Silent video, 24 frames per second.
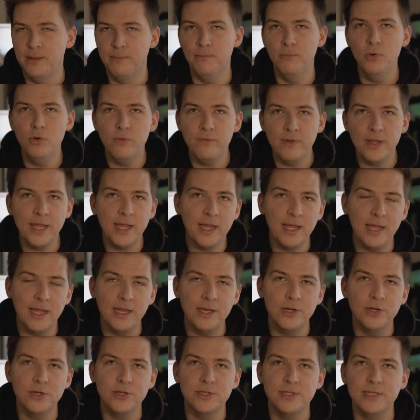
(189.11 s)
moving in
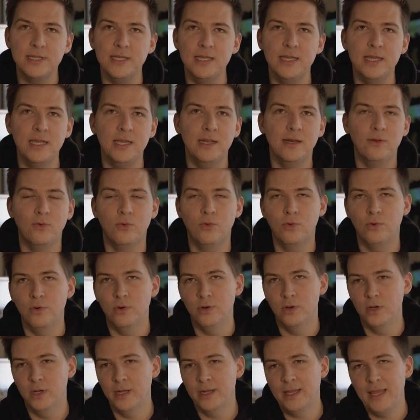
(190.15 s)
your scene
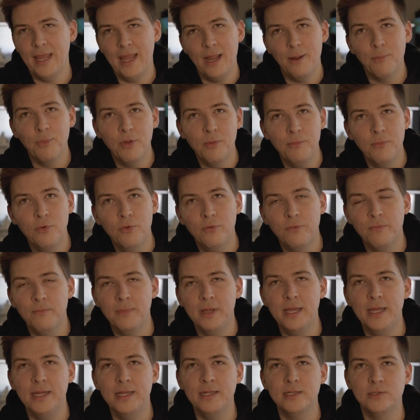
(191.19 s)
or a camera
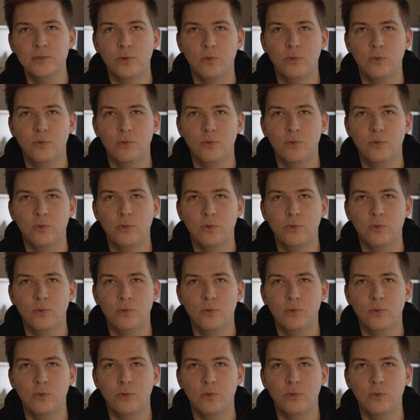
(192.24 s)
movement